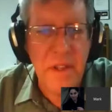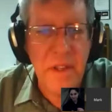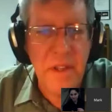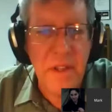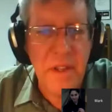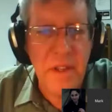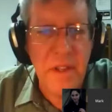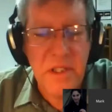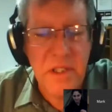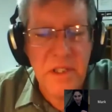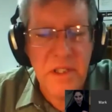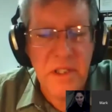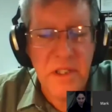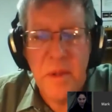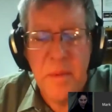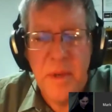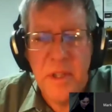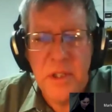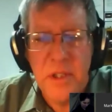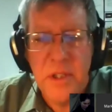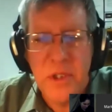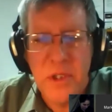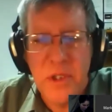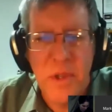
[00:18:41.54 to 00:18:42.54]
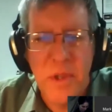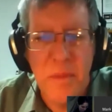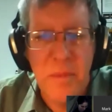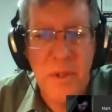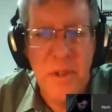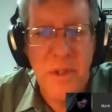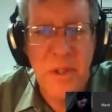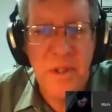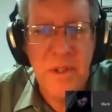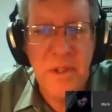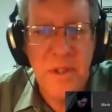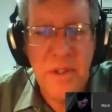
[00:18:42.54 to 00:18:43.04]
that it's nothing to mess with. I
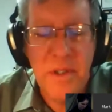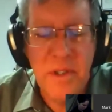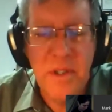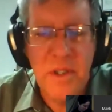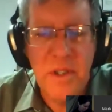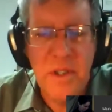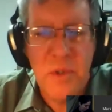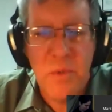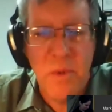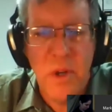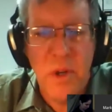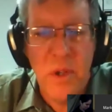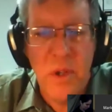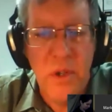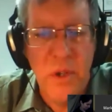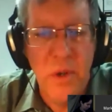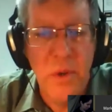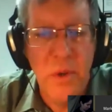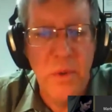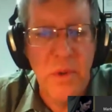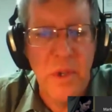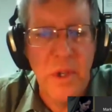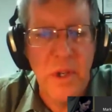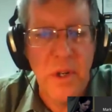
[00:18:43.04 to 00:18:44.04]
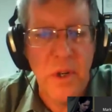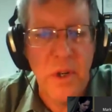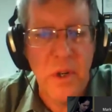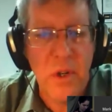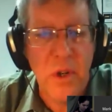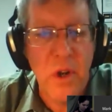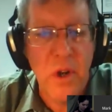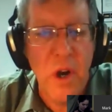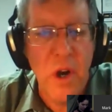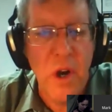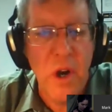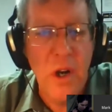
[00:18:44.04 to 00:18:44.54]
mean, it's well known that
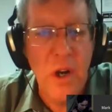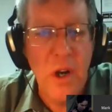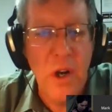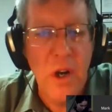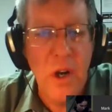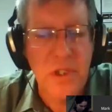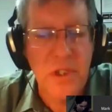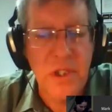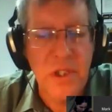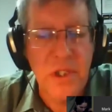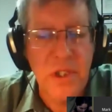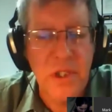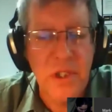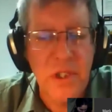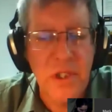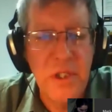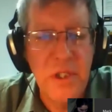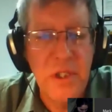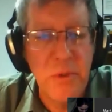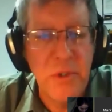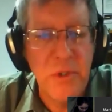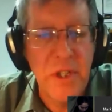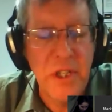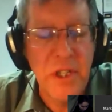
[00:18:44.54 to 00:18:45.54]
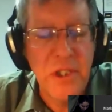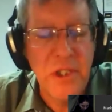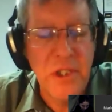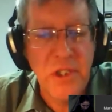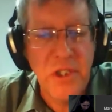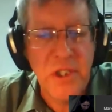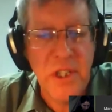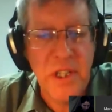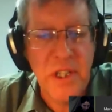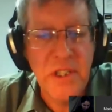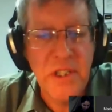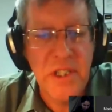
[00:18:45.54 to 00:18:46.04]
it'll cause these
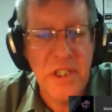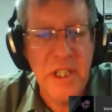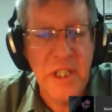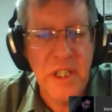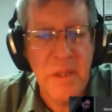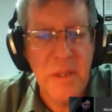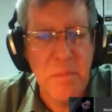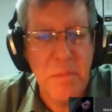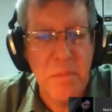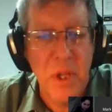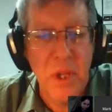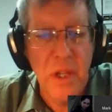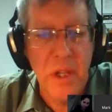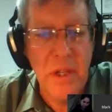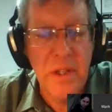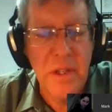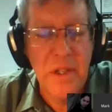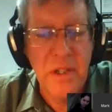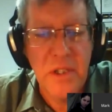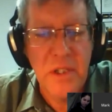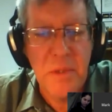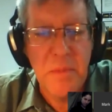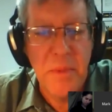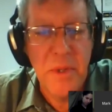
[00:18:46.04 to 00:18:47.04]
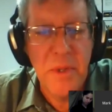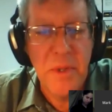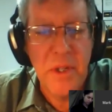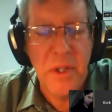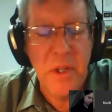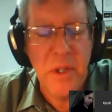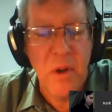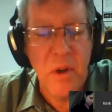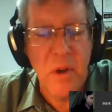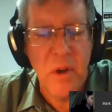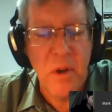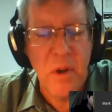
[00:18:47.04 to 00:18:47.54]
mutations. Like I said, the blood that's
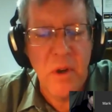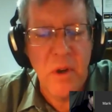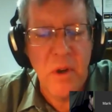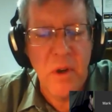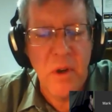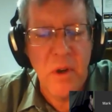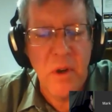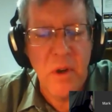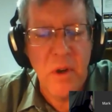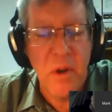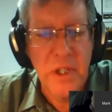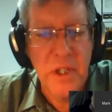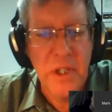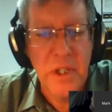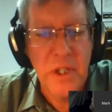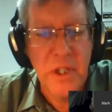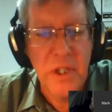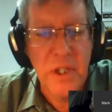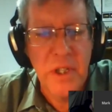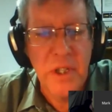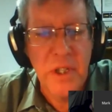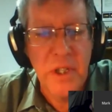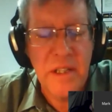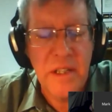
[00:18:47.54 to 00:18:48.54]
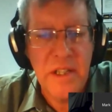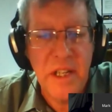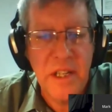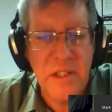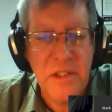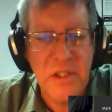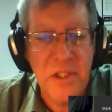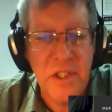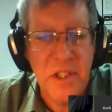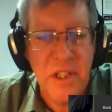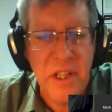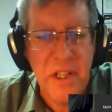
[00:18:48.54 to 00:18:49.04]
being altered in that
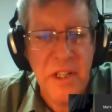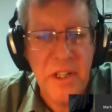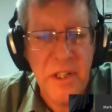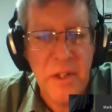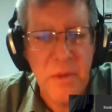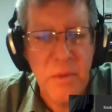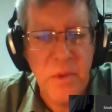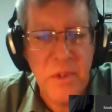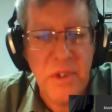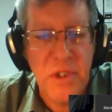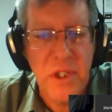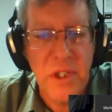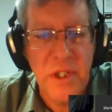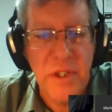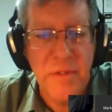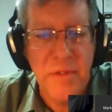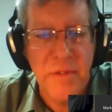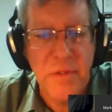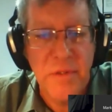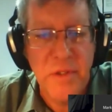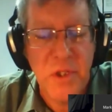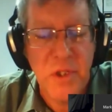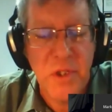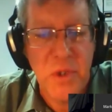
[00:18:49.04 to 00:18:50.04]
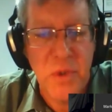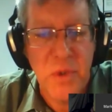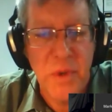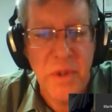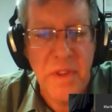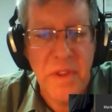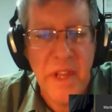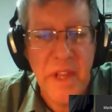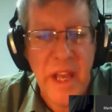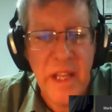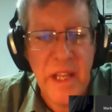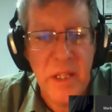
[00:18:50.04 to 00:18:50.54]
test that they did. What's the difference
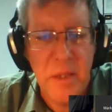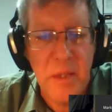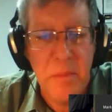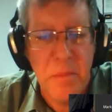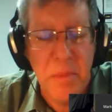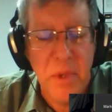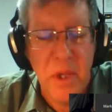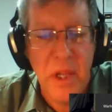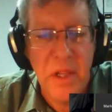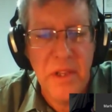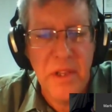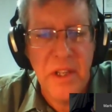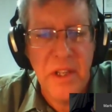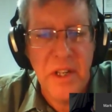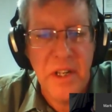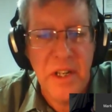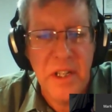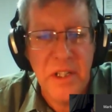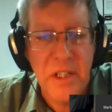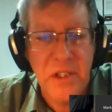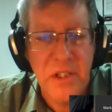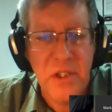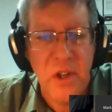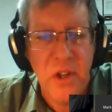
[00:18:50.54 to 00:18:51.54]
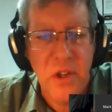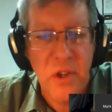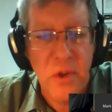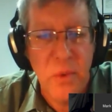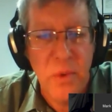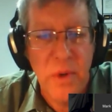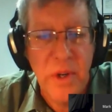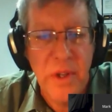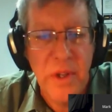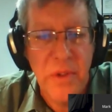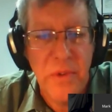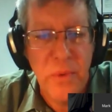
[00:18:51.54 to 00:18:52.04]
between that and the blood that it hits on
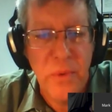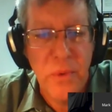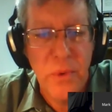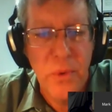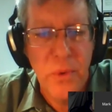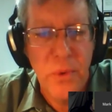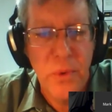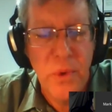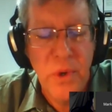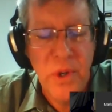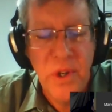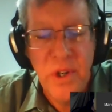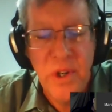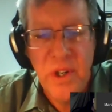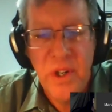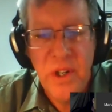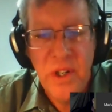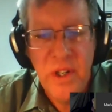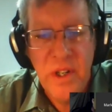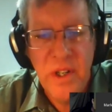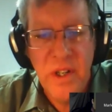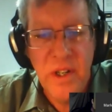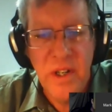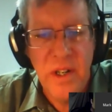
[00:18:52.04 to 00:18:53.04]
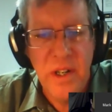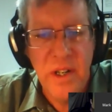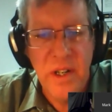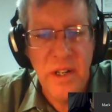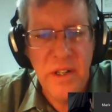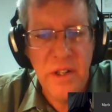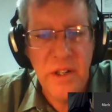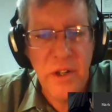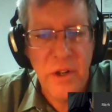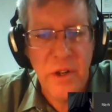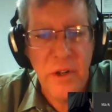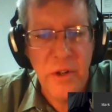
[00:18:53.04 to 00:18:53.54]
the way through,
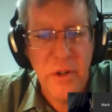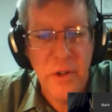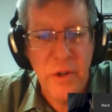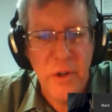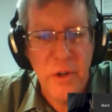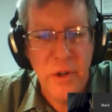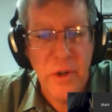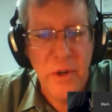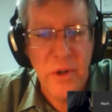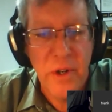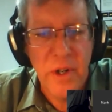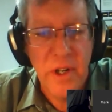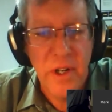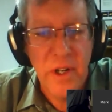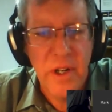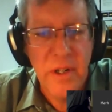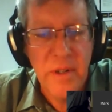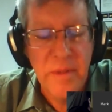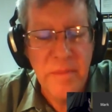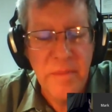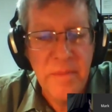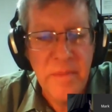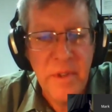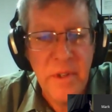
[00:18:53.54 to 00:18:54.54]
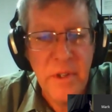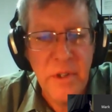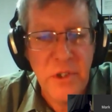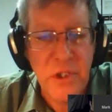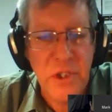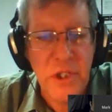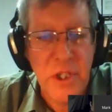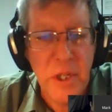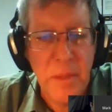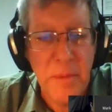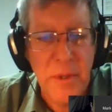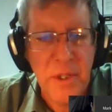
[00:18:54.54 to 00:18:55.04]
your
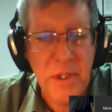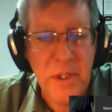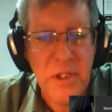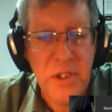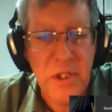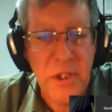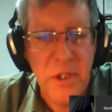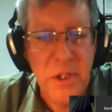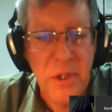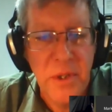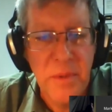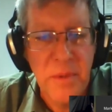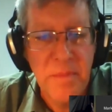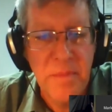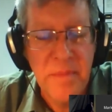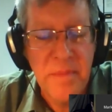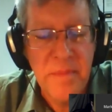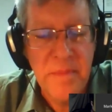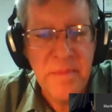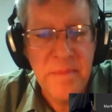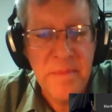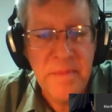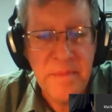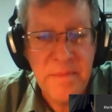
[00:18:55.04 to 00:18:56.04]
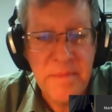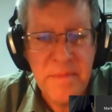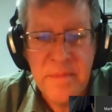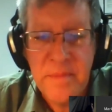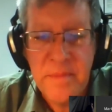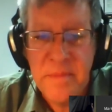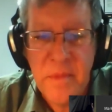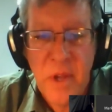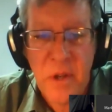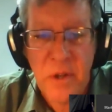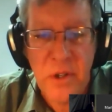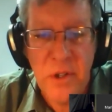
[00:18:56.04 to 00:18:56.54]
stomach? So,
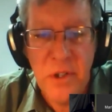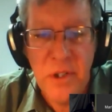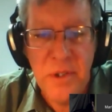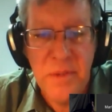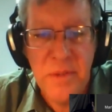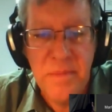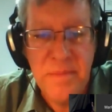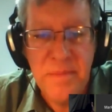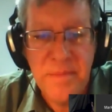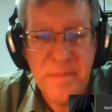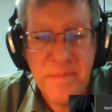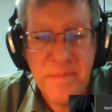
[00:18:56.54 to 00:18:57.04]
not good.